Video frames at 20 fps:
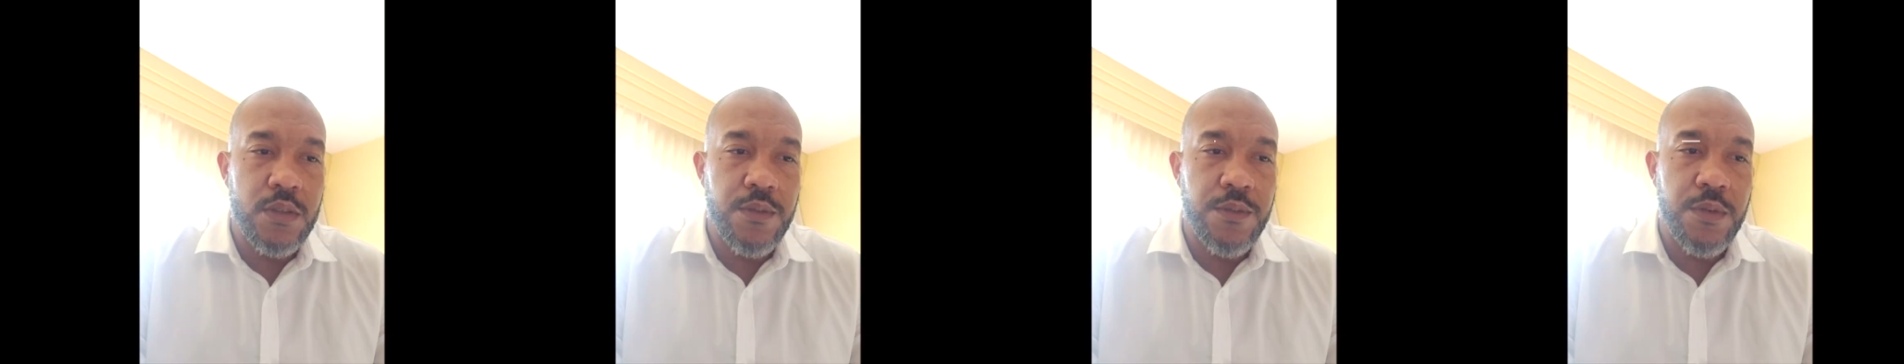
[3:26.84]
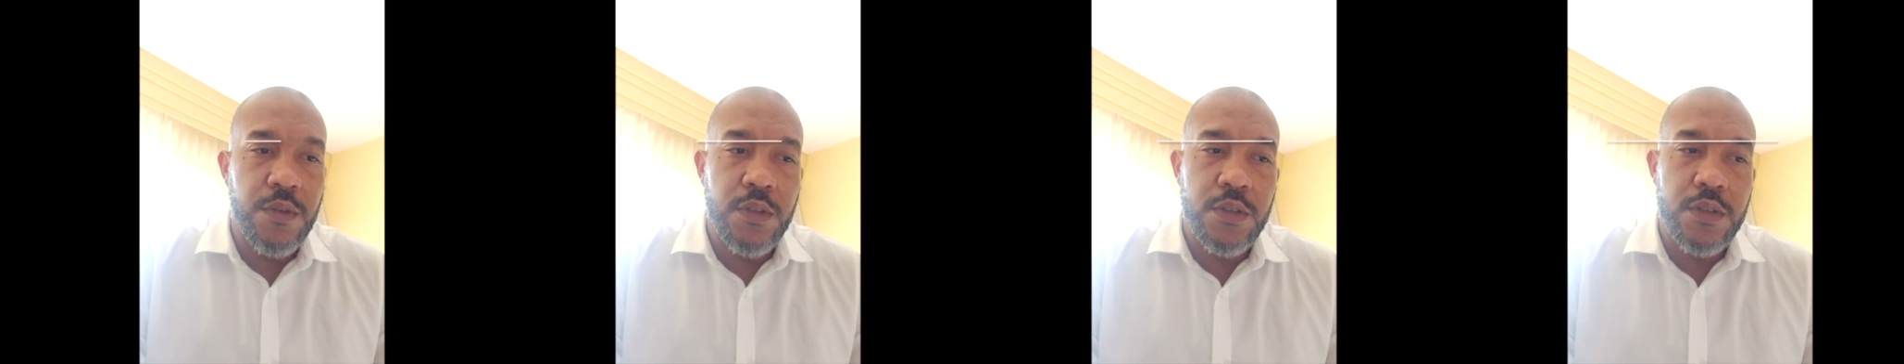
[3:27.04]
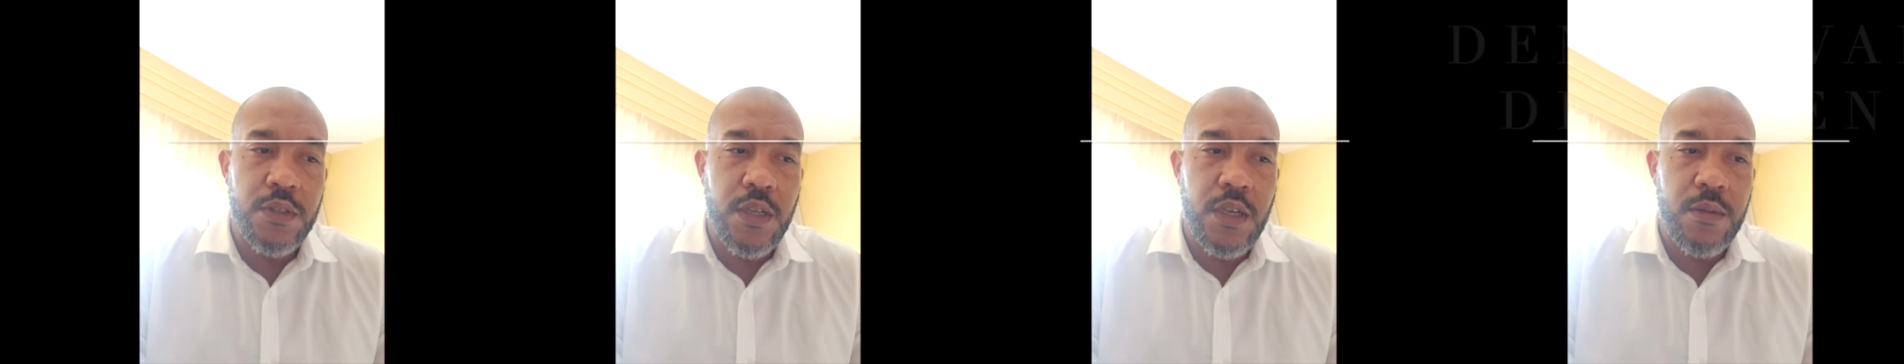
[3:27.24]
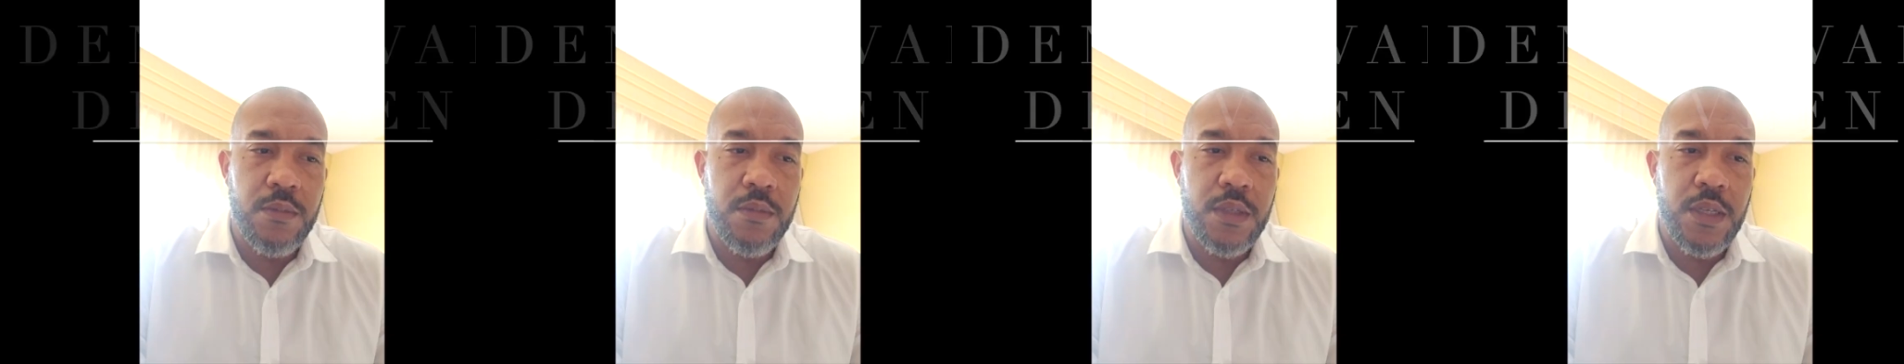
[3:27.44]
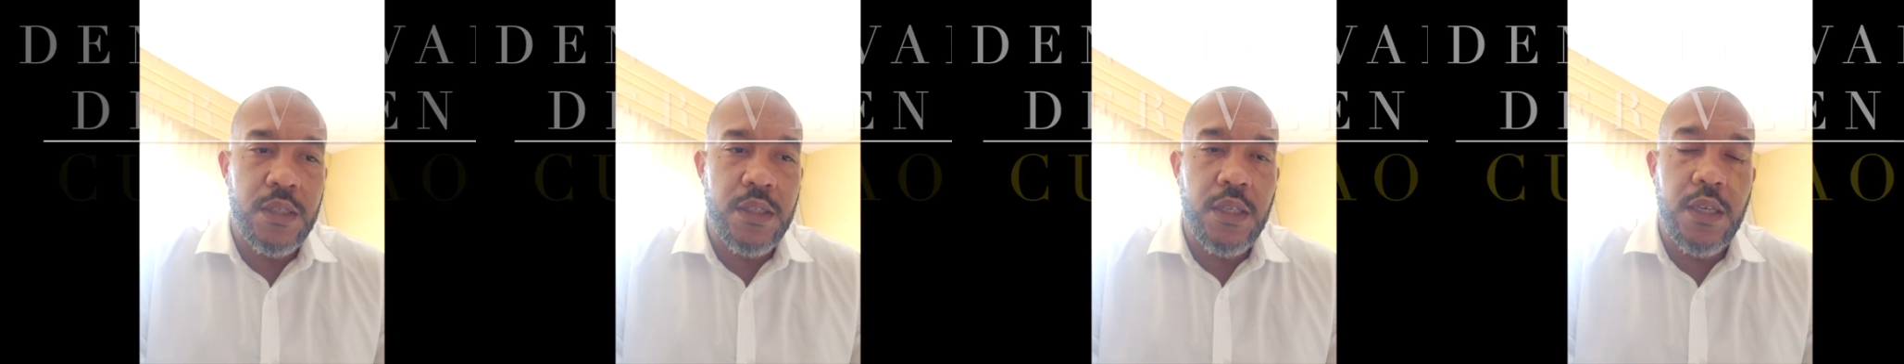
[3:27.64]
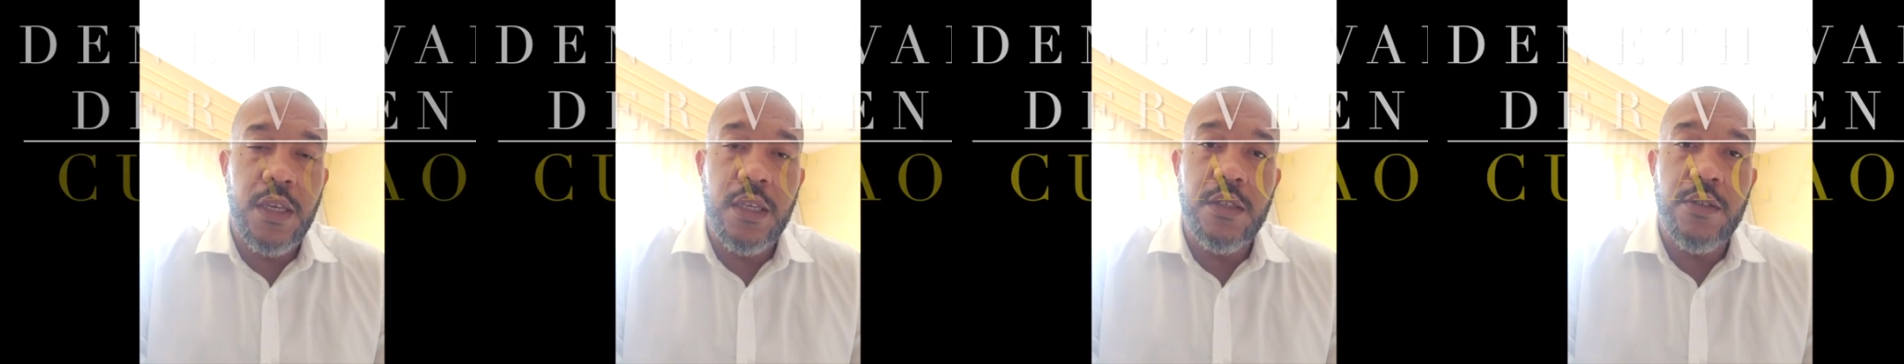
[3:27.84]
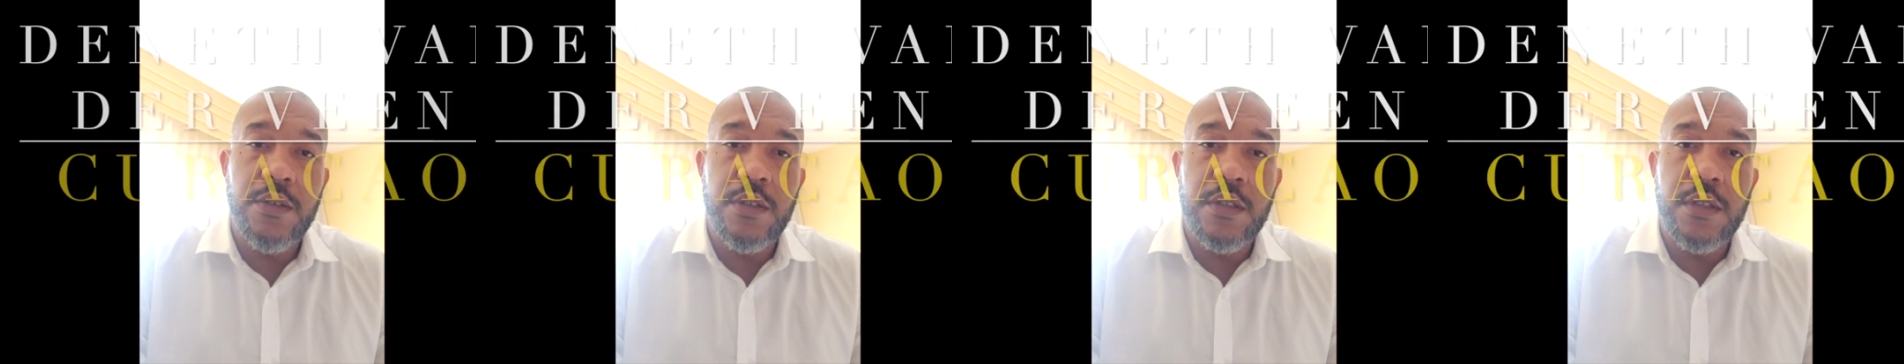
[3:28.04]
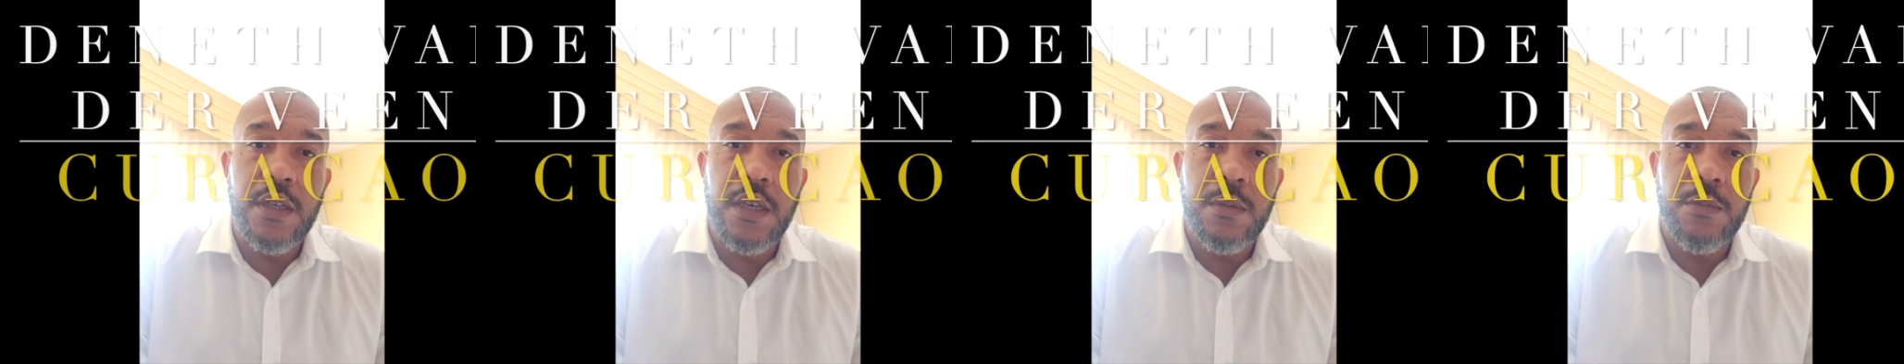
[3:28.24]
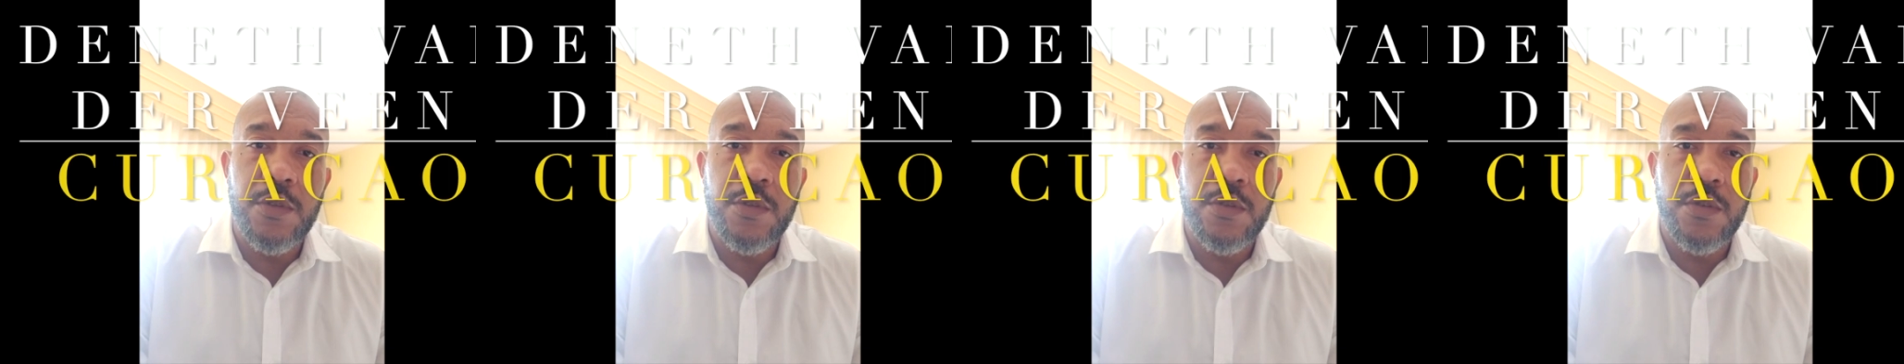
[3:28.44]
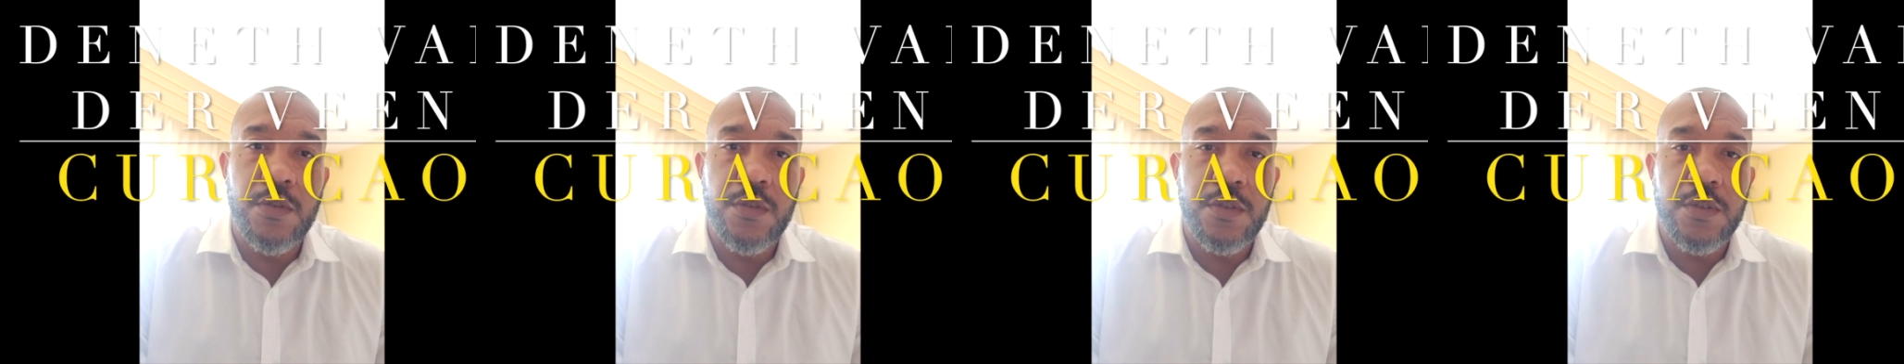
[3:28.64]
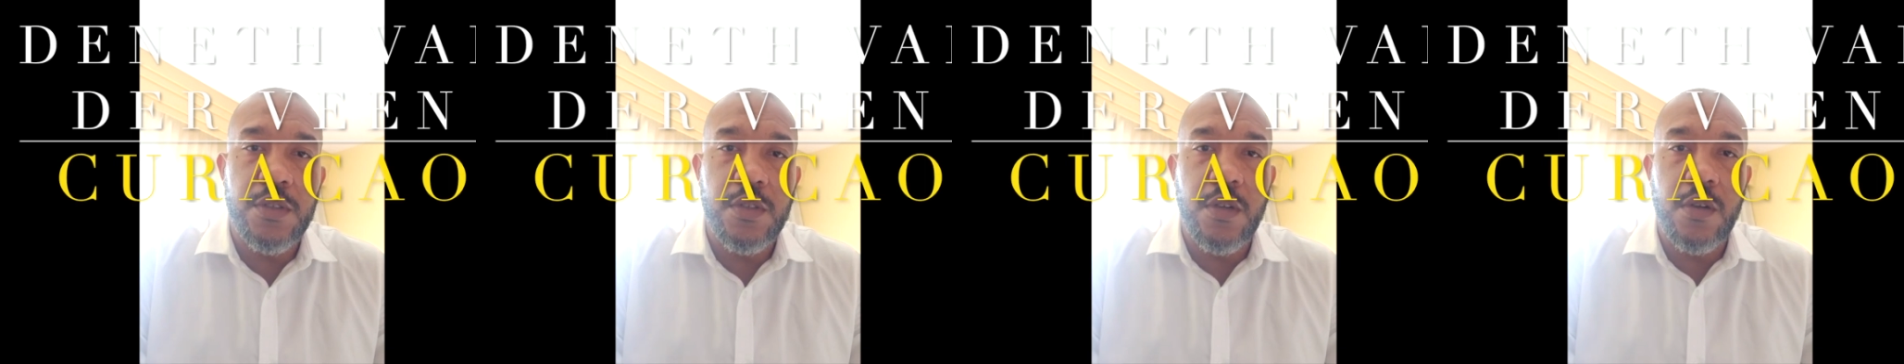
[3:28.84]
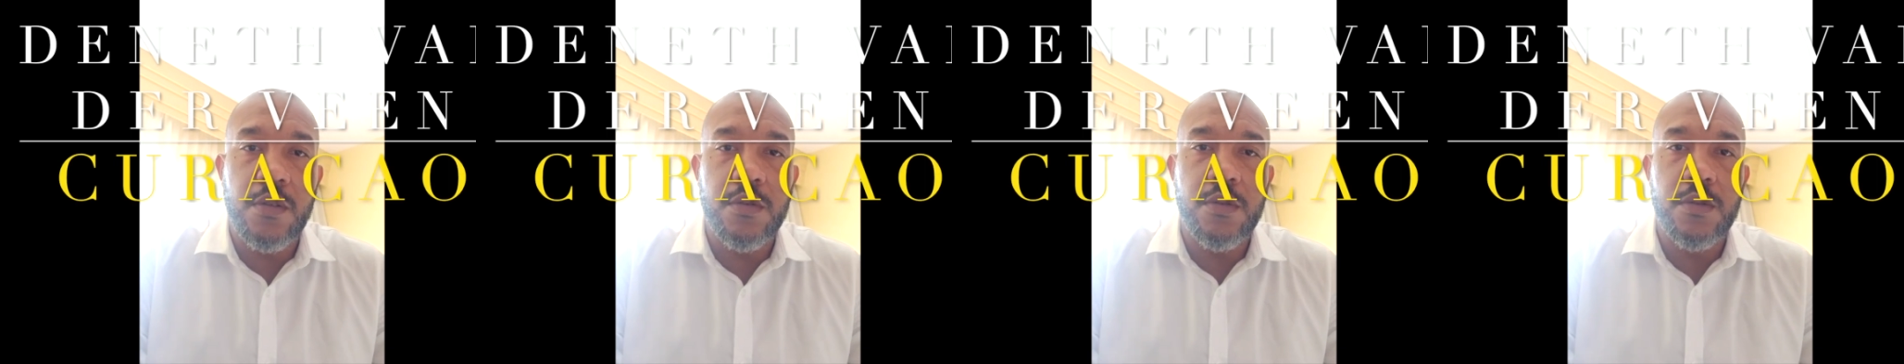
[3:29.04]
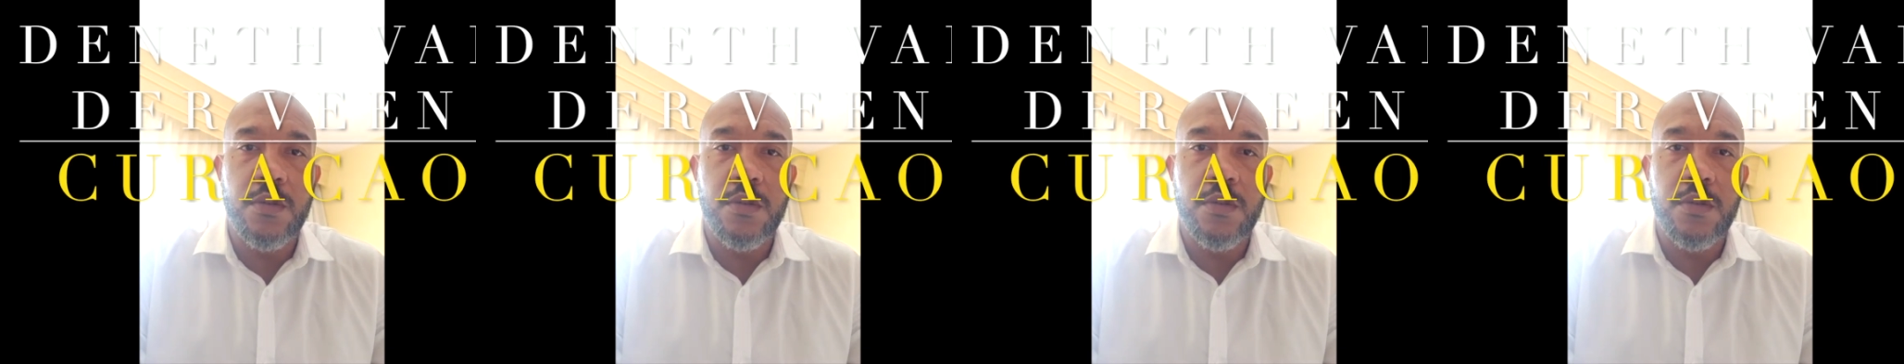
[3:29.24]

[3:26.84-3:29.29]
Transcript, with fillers: the first time that Adrian came to Curacao